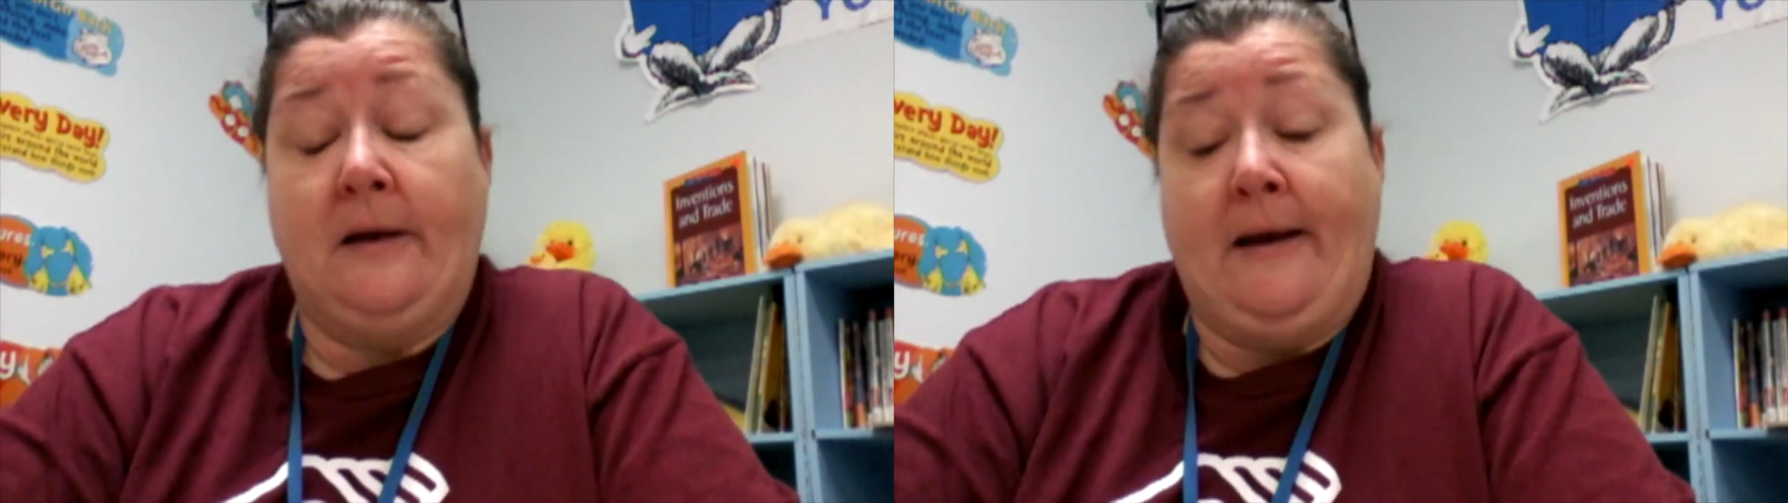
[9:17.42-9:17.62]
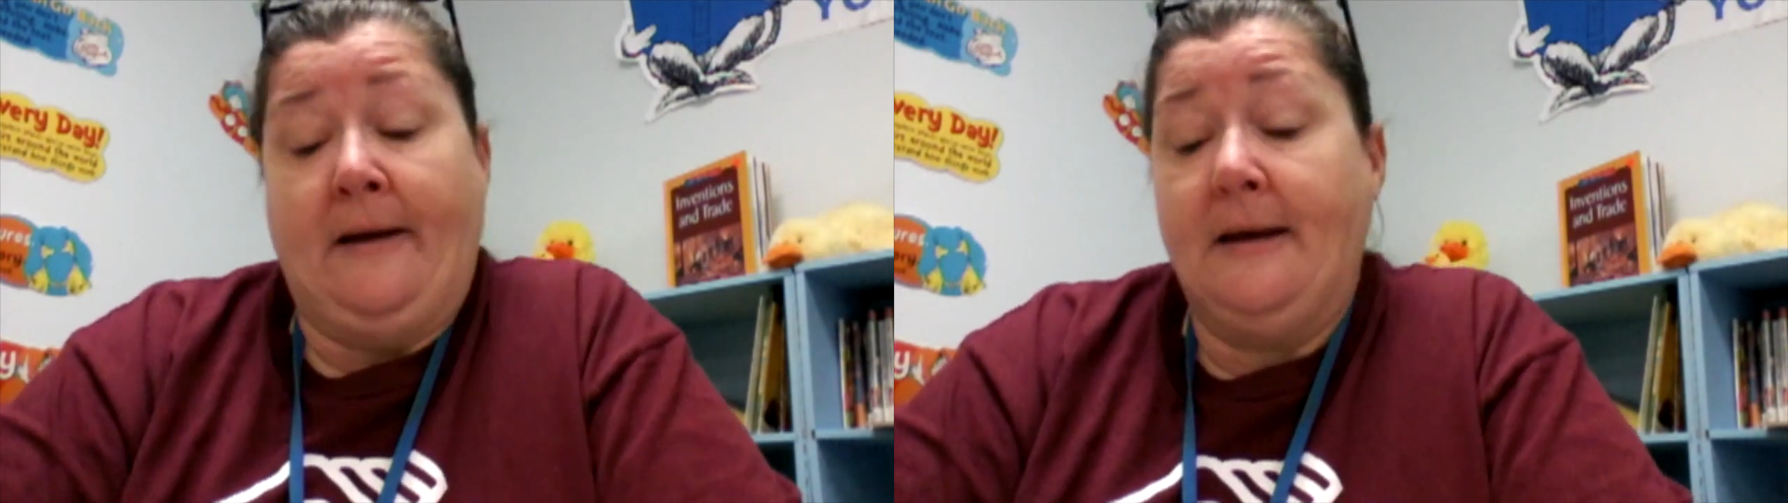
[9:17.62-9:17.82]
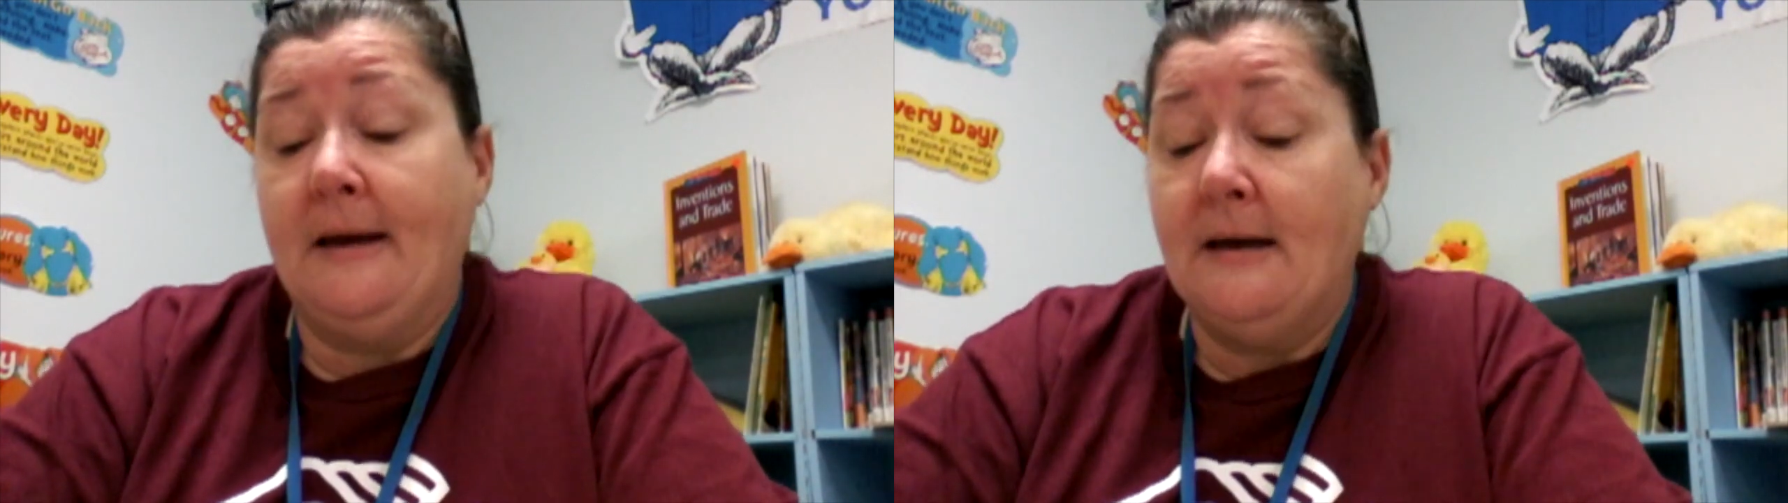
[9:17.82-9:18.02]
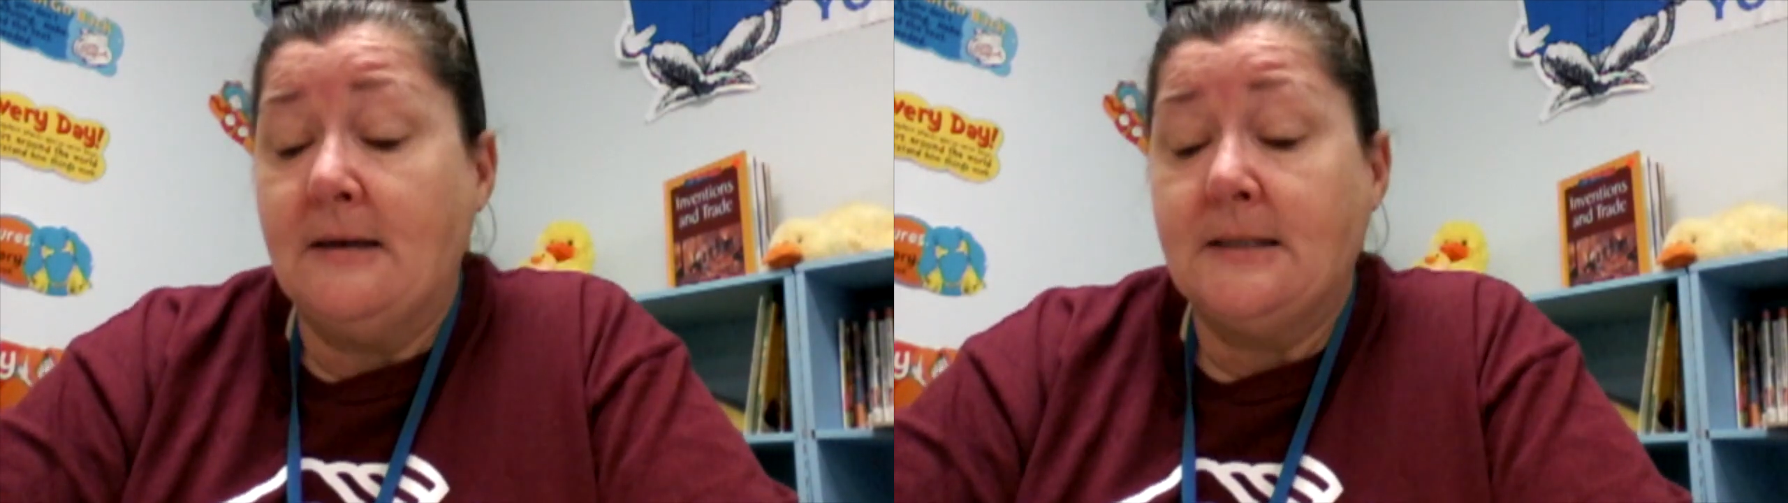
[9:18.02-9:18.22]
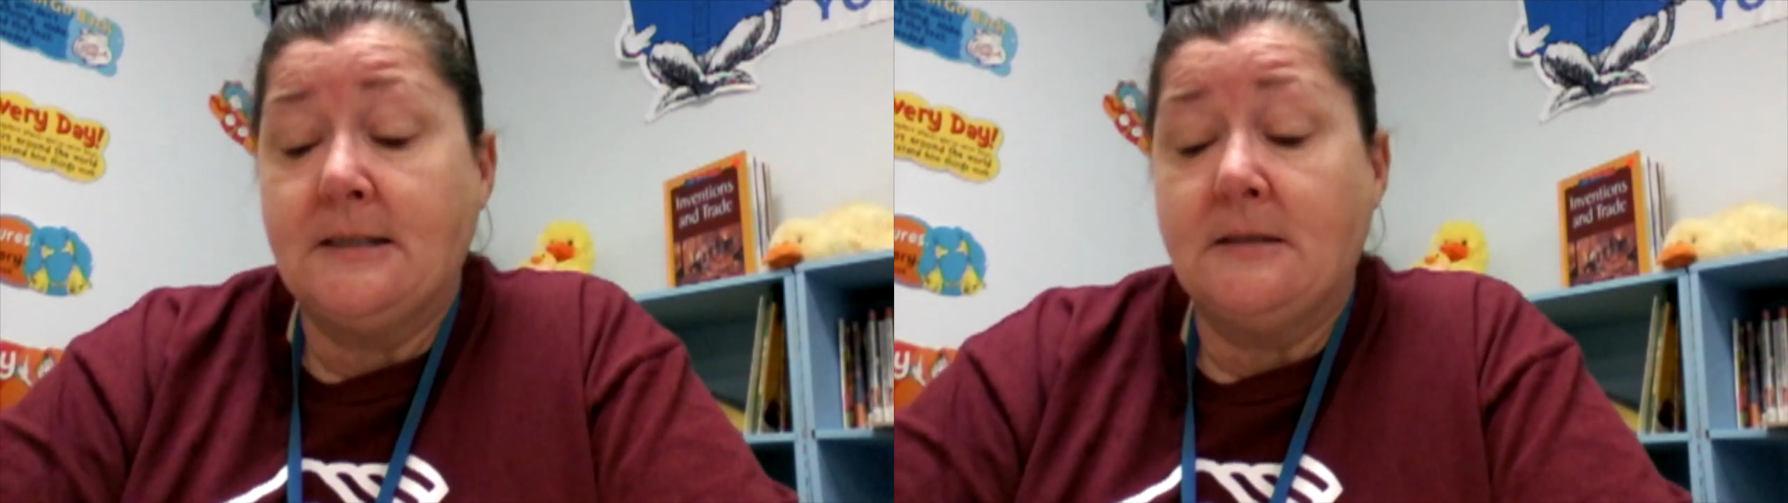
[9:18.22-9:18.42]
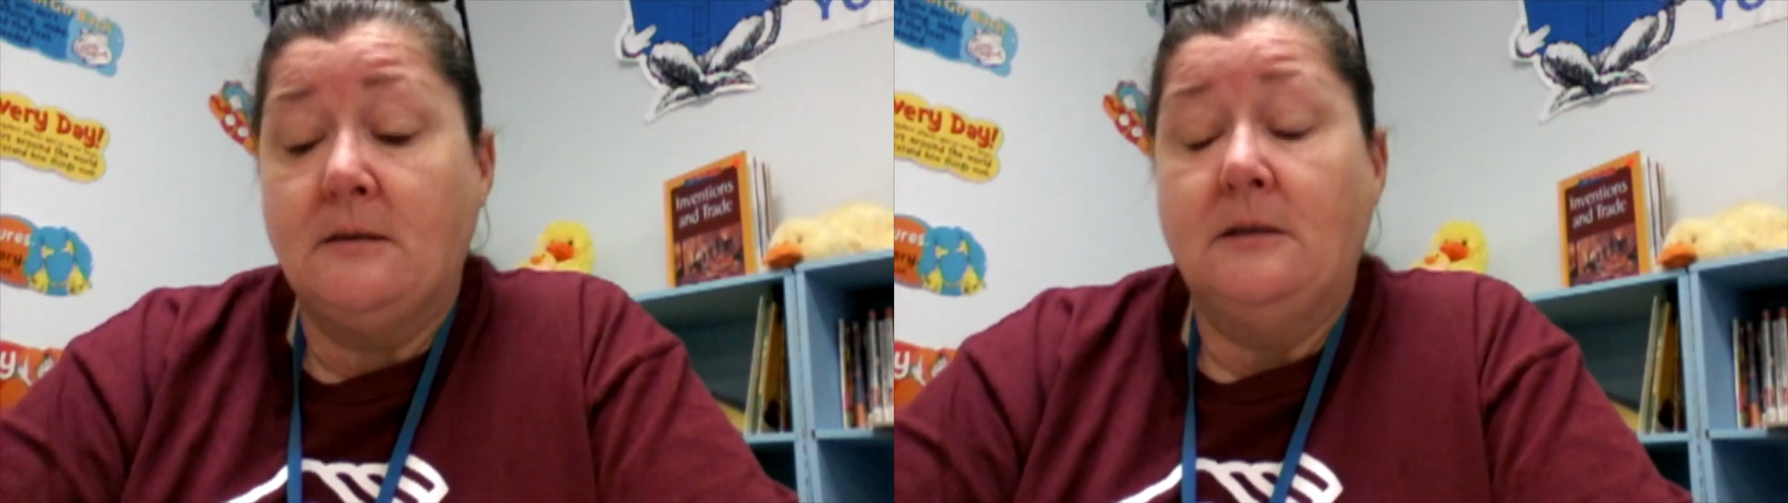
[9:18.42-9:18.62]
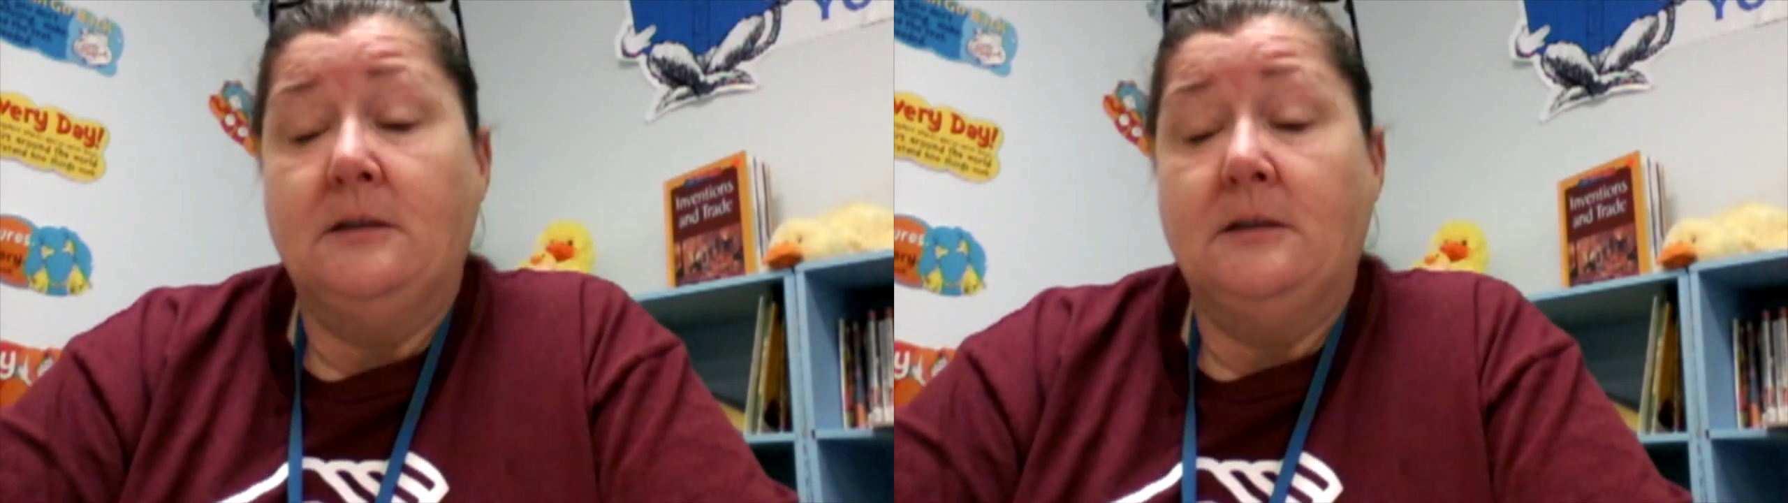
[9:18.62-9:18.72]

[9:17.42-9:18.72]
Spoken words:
I guess.